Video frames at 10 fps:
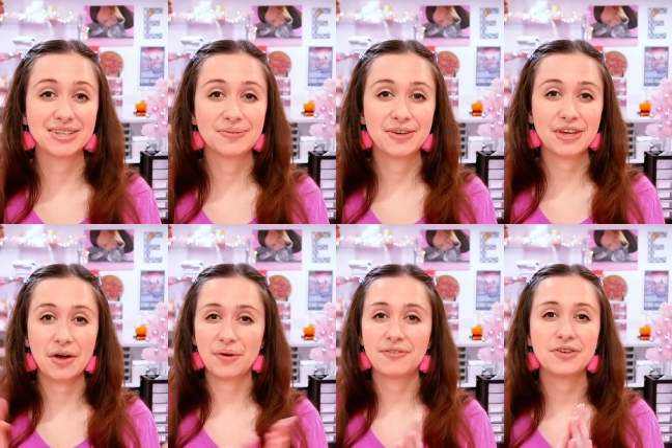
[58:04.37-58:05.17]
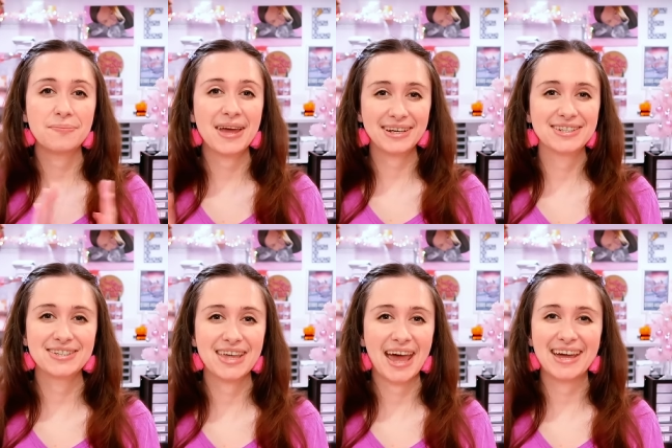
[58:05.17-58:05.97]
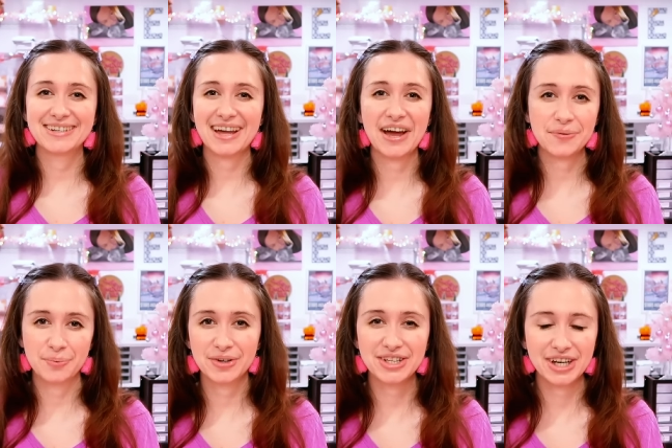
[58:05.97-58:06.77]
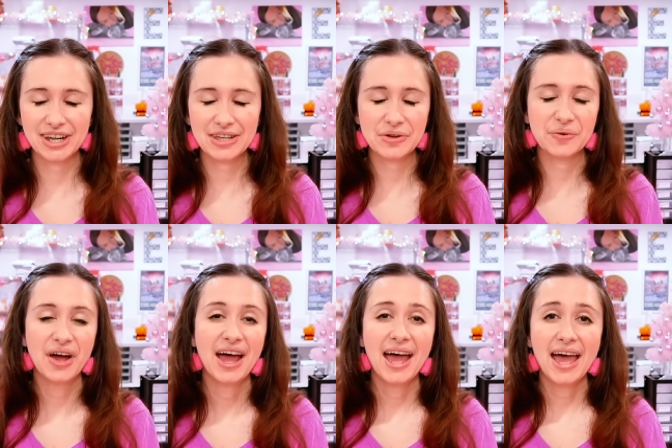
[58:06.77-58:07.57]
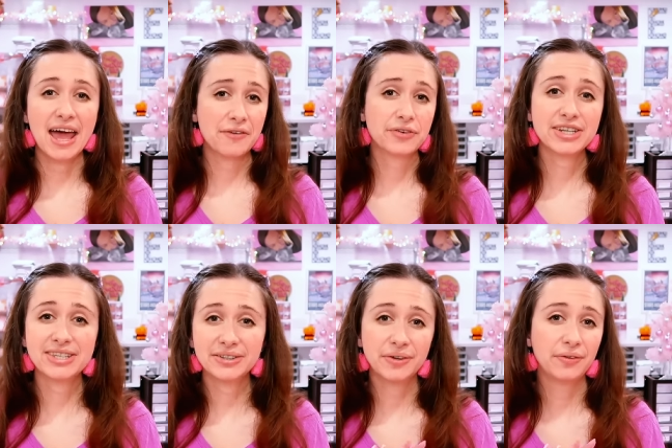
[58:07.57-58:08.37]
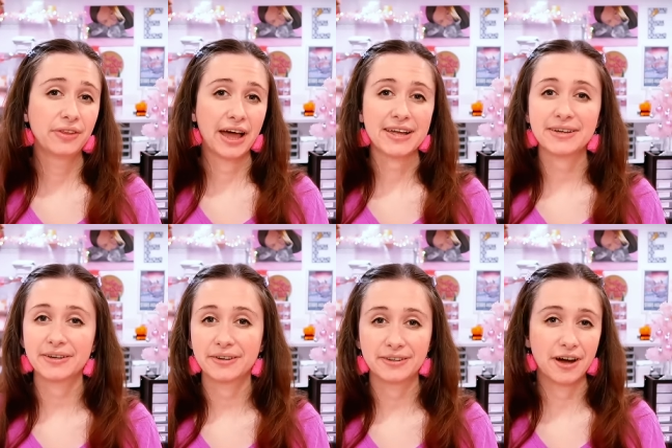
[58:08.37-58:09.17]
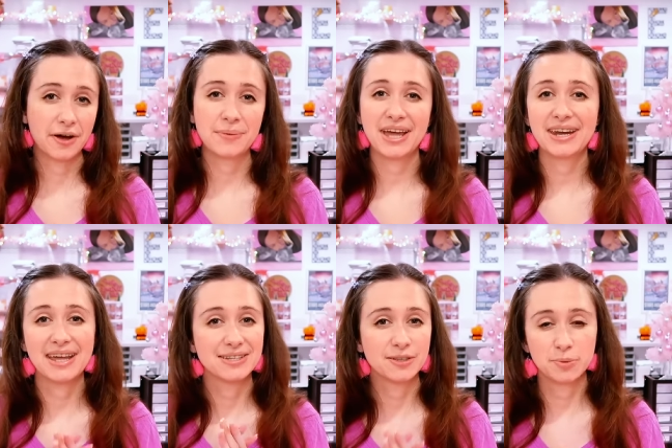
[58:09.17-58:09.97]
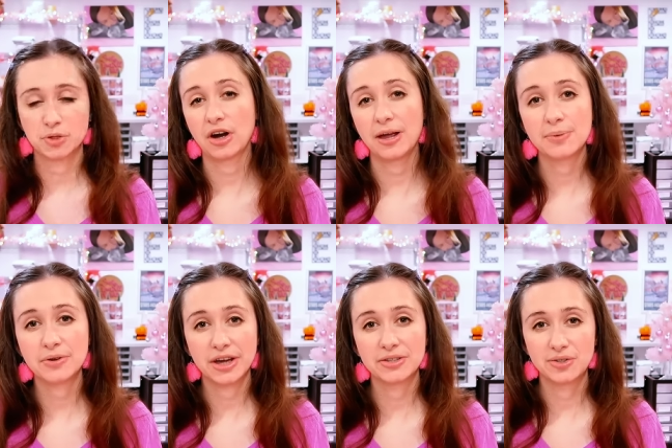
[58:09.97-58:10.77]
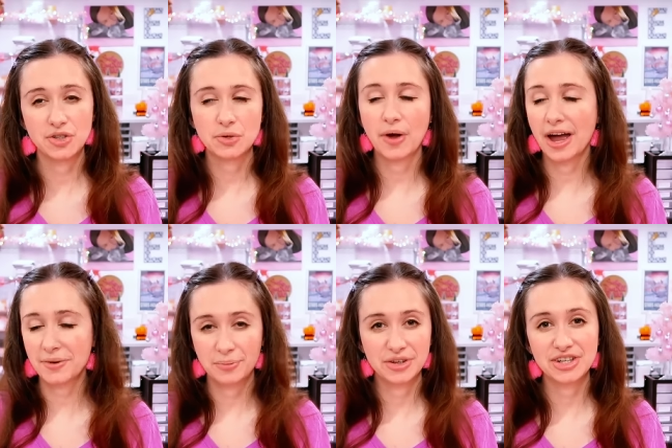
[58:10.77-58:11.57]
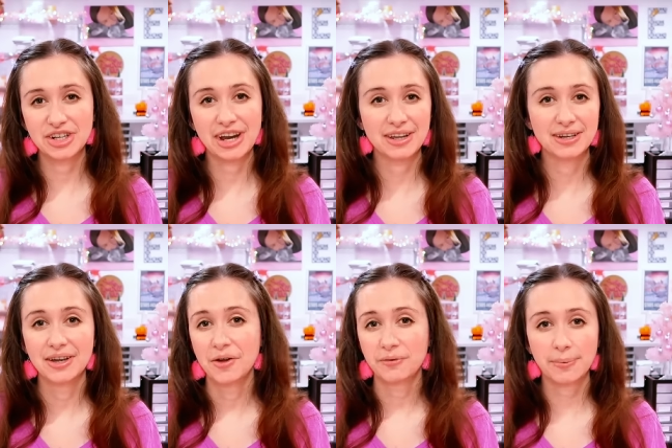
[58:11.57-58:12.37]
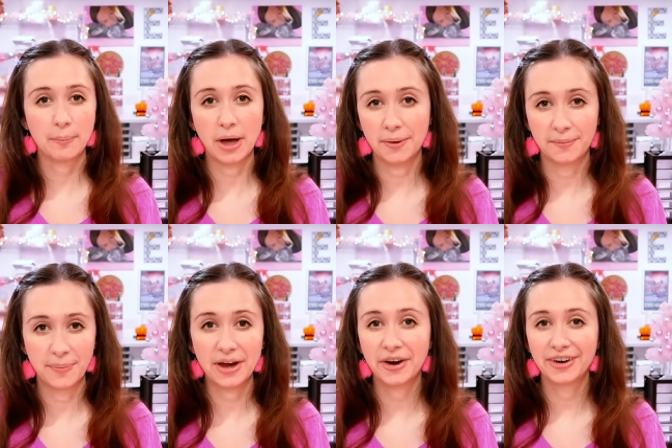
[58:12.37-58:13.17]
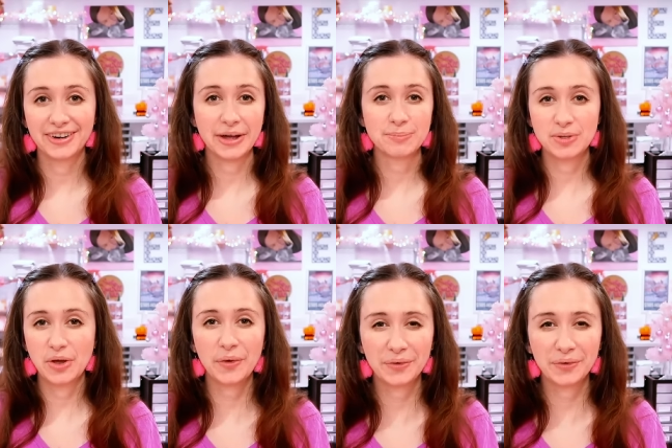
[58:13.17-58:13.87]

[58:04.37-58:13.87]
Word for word: this video. If you made it to the end, I appreciate you. Every single like, comment, and subscribe you guys do, I appreciate it from the bottom of my heart. I'm so